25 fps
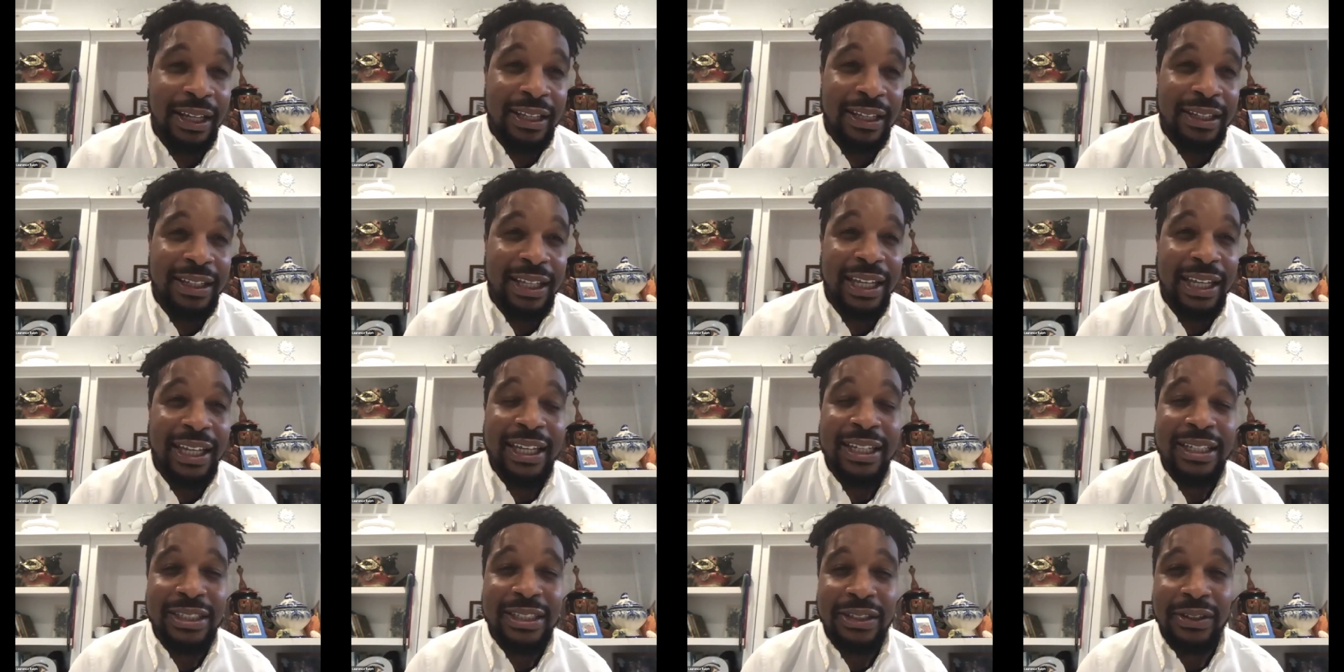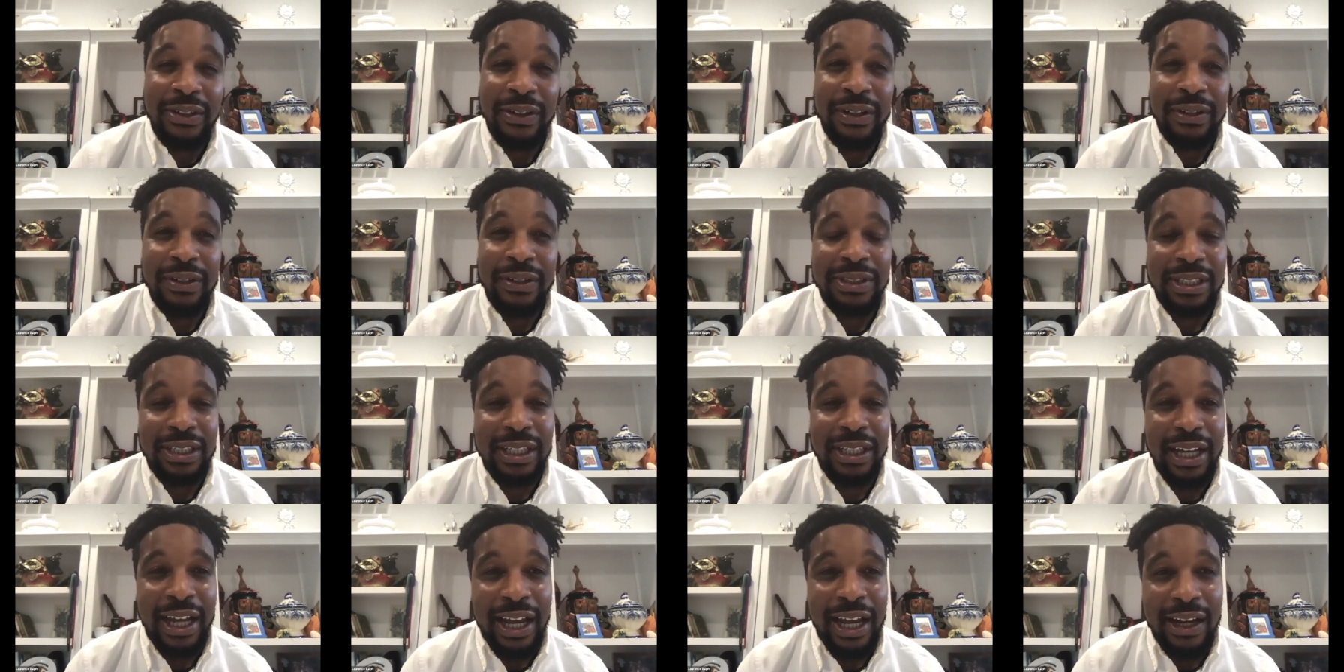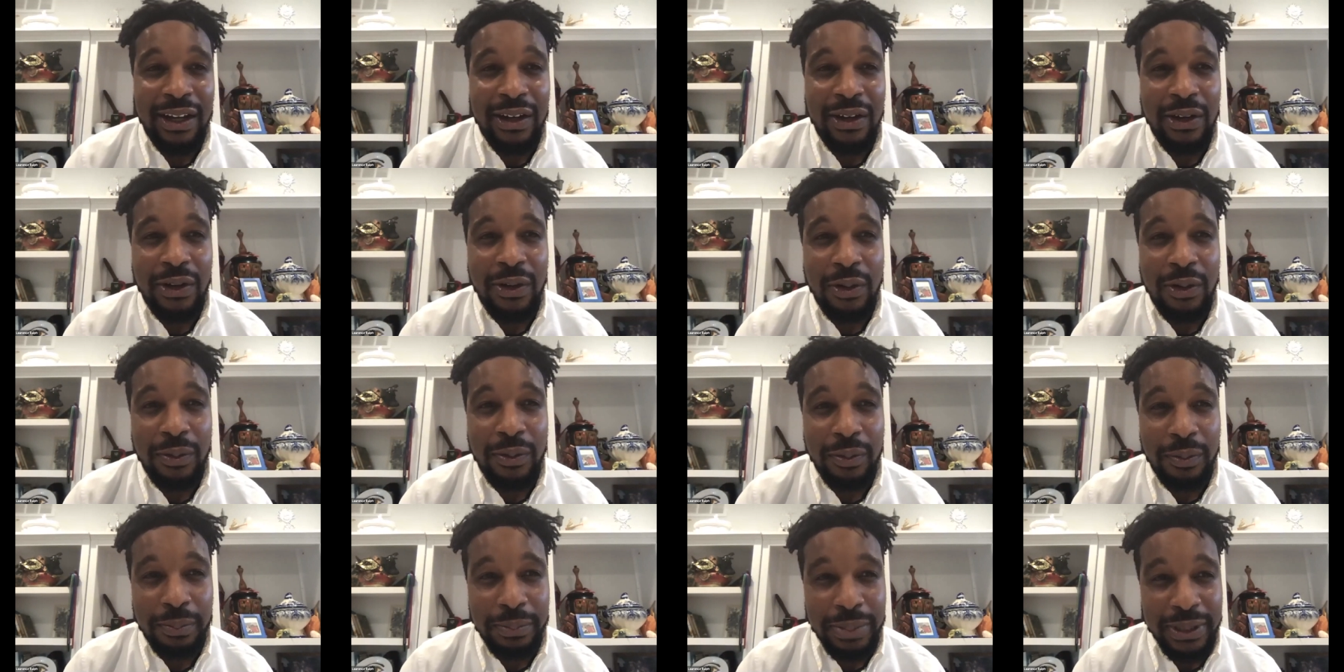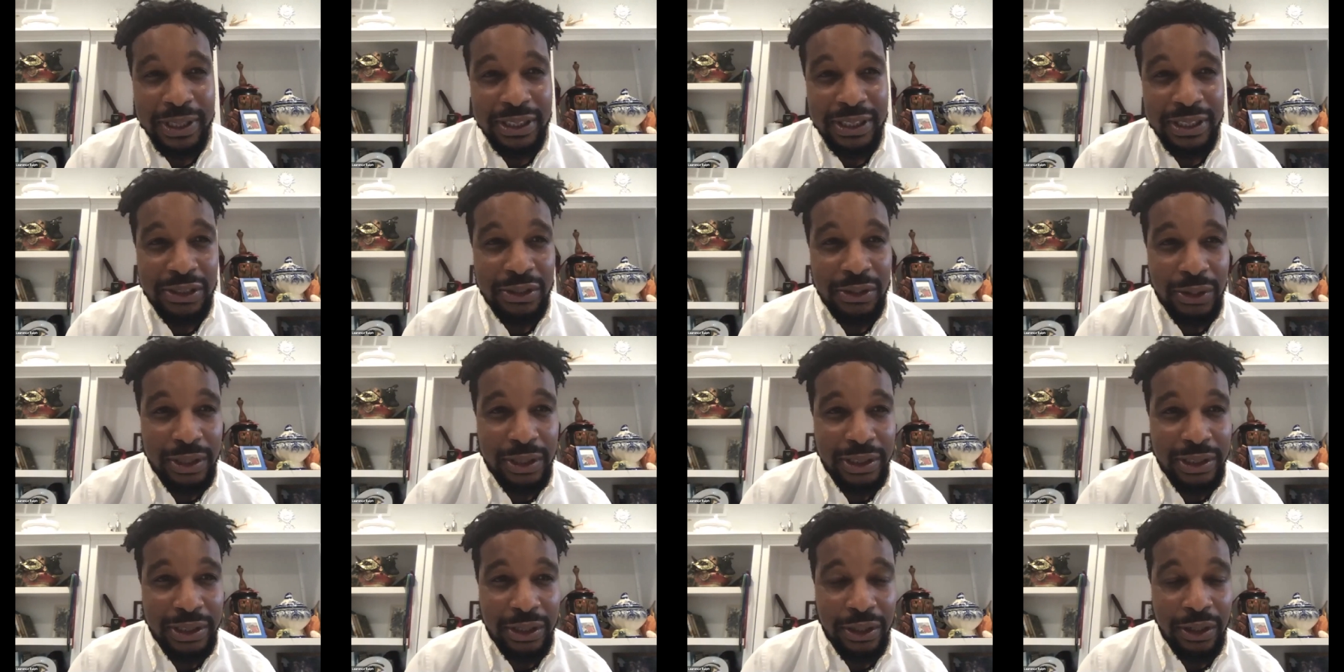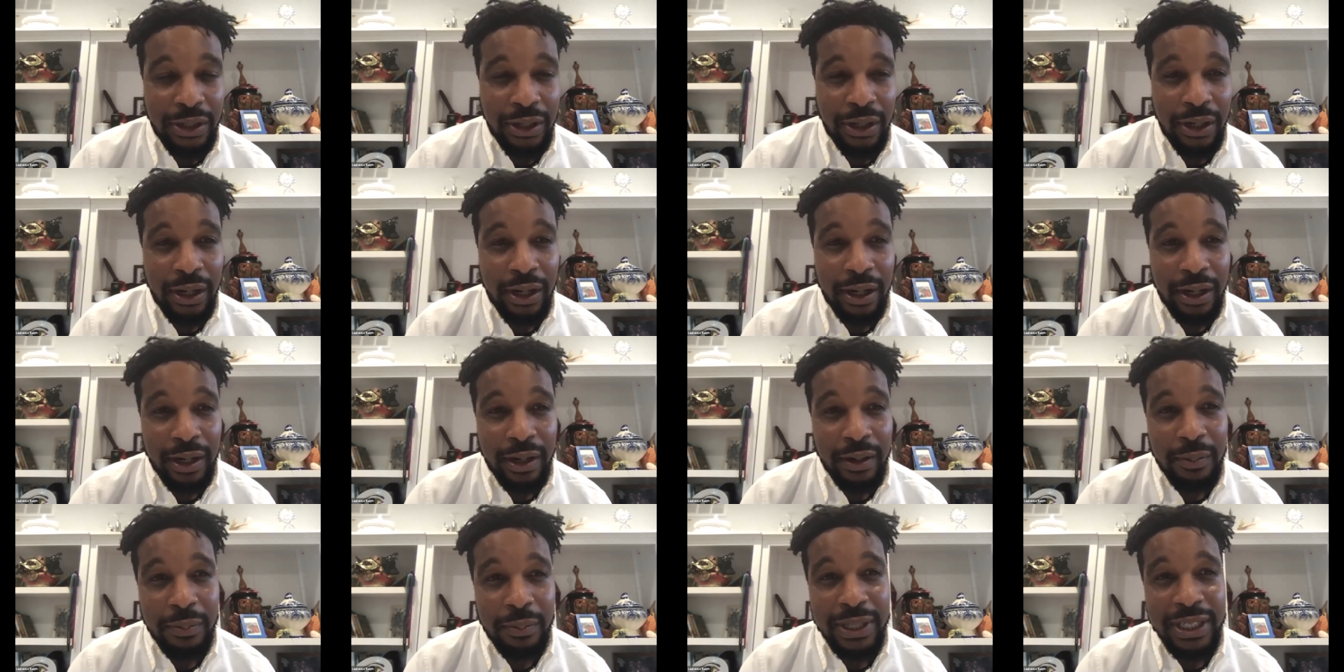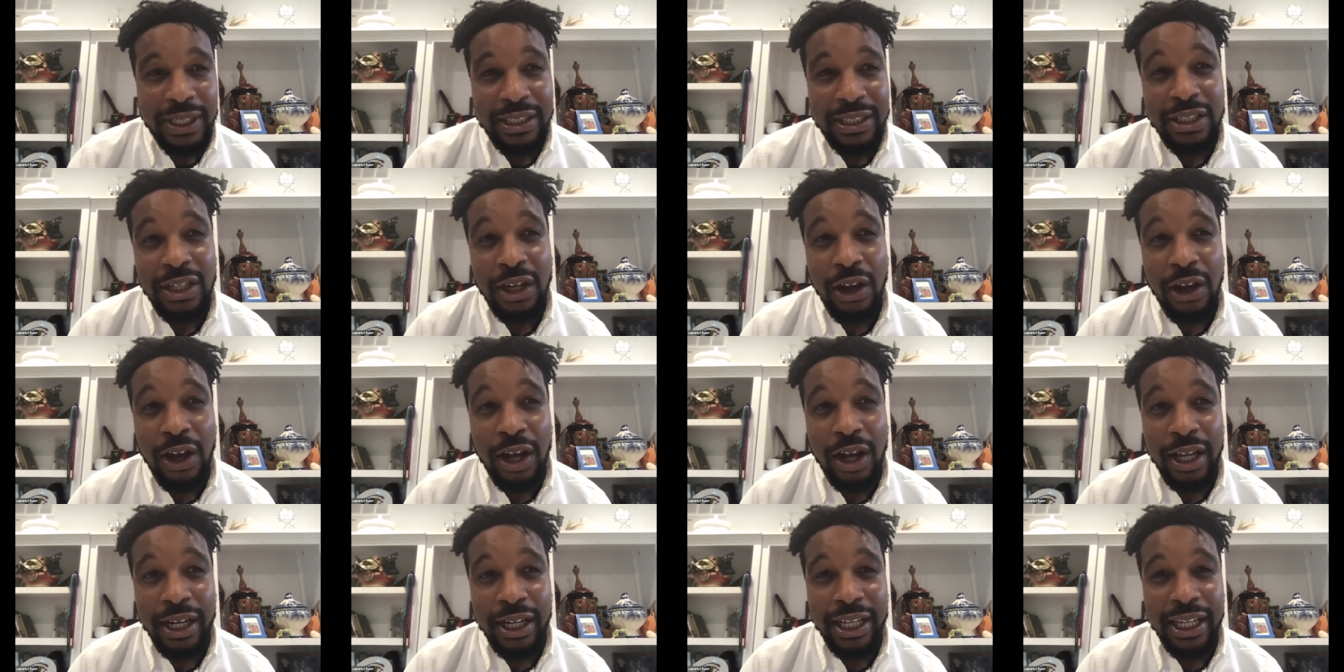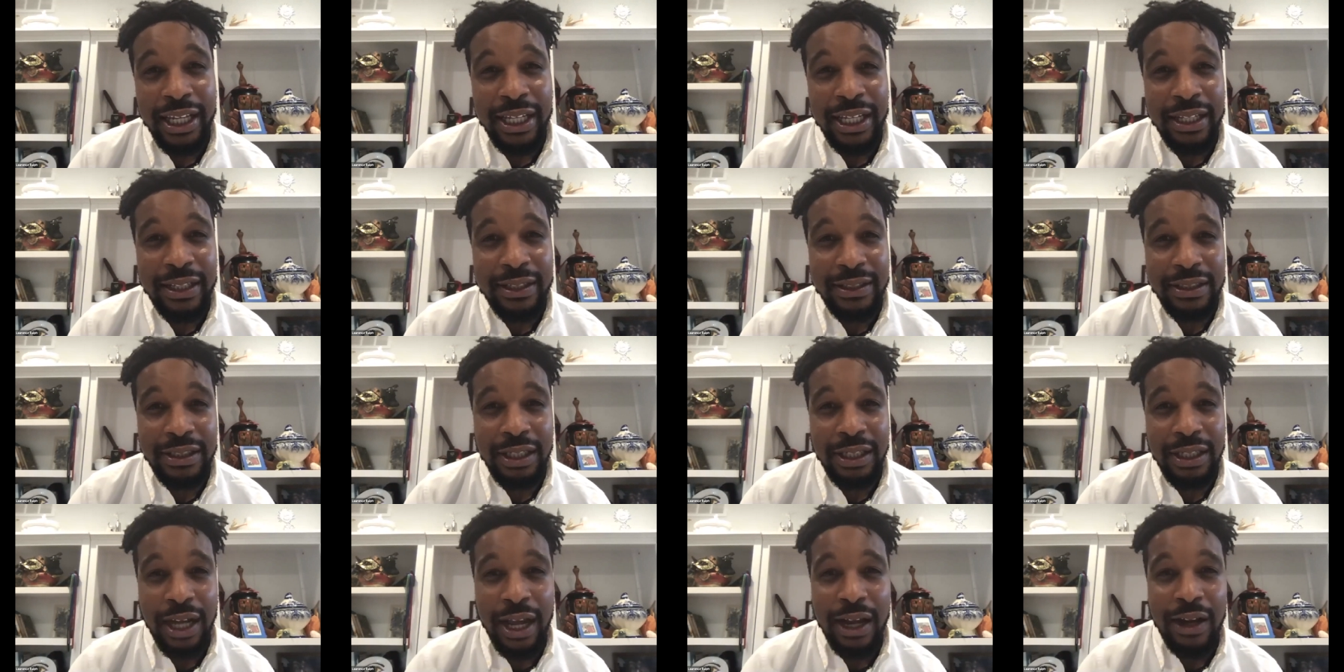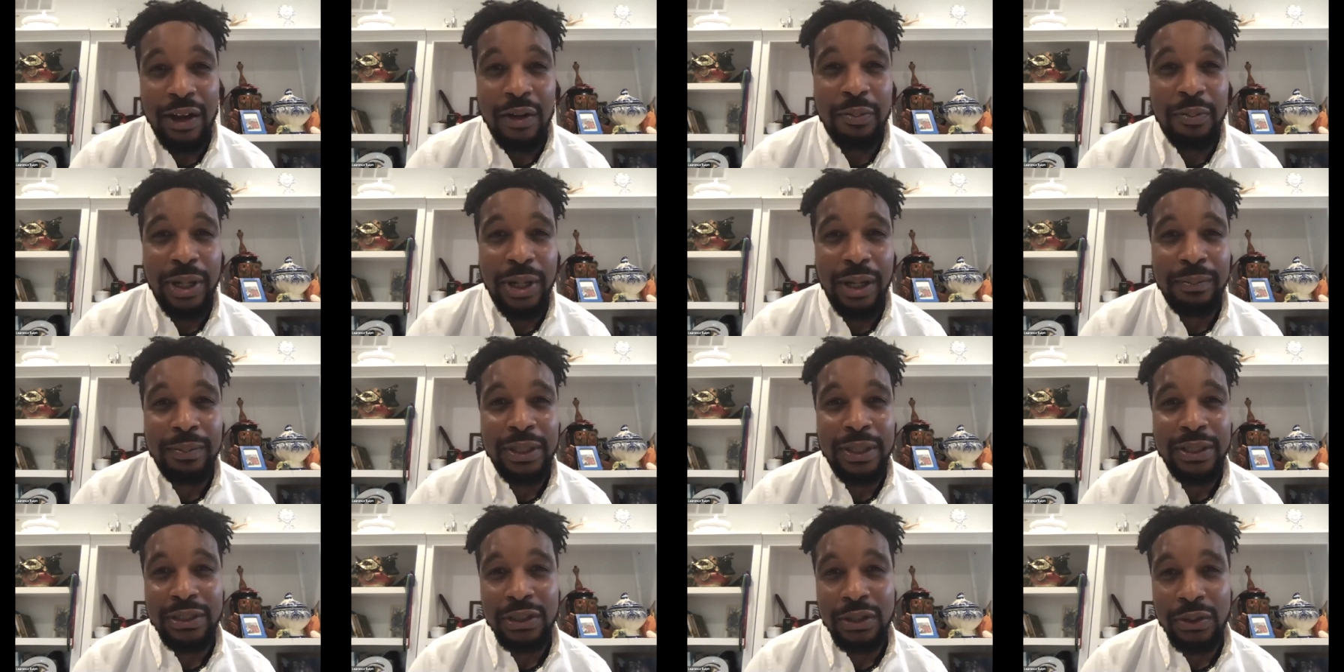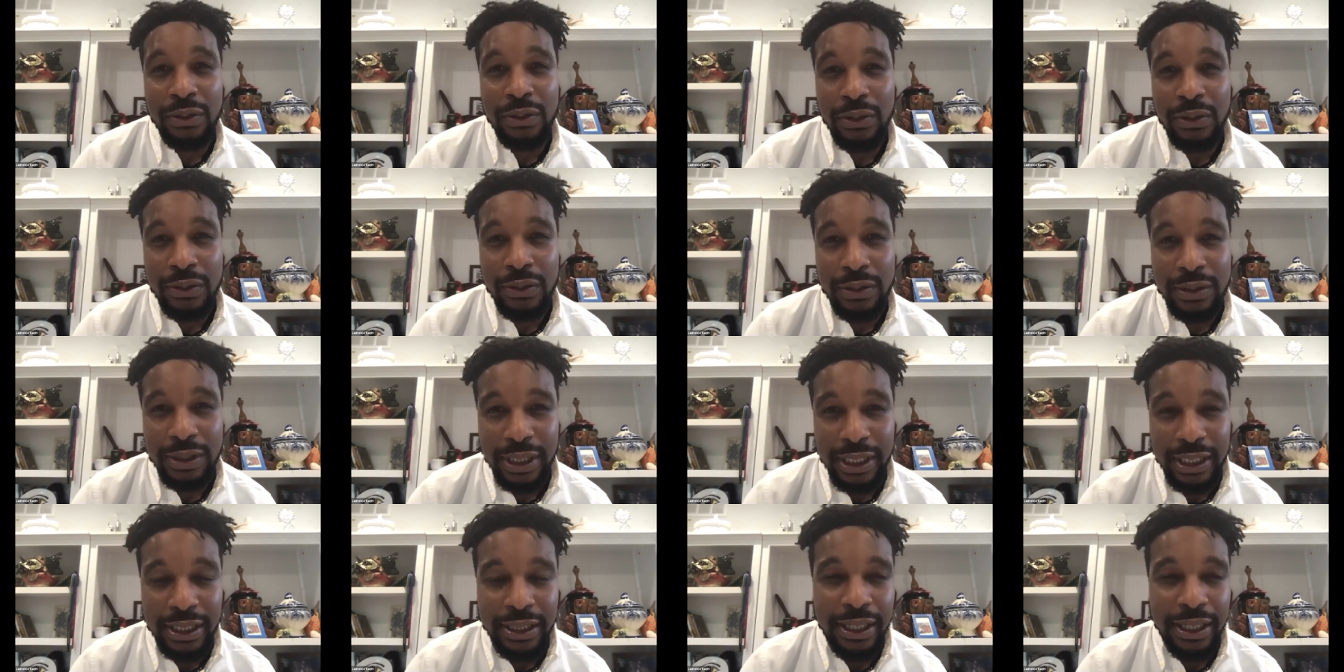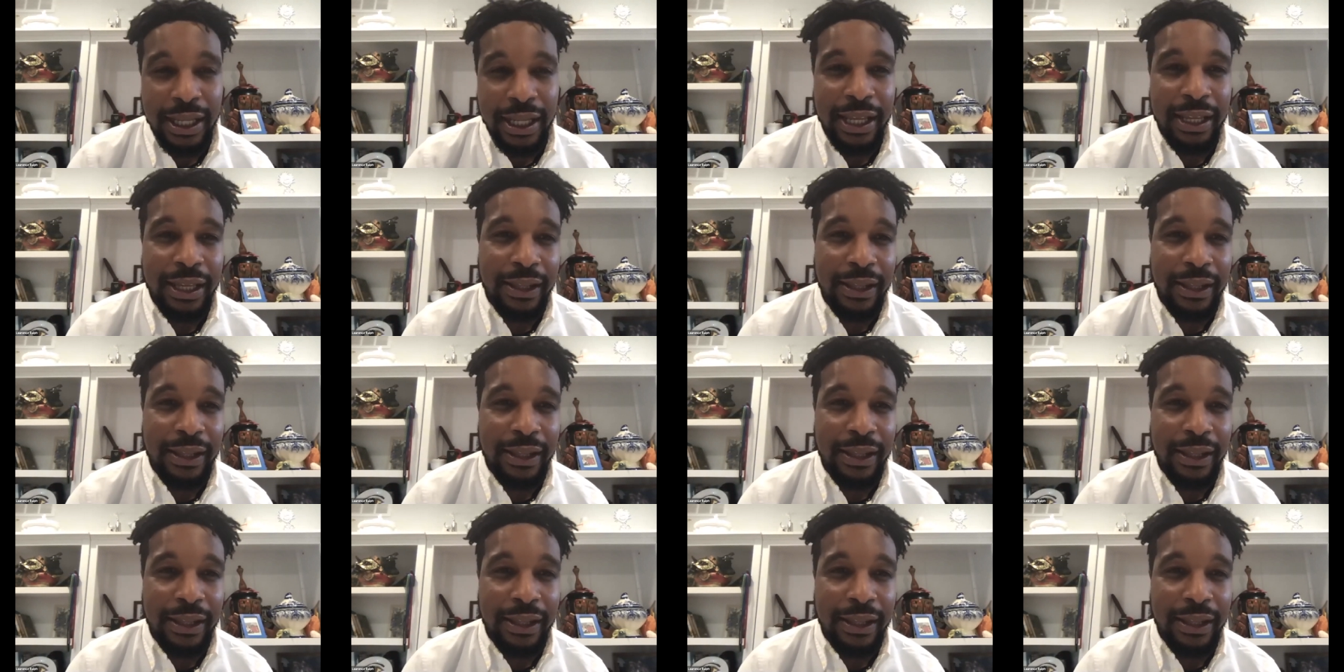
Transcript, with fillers: the history of Chicago police torture be taught in Chicago public schools in,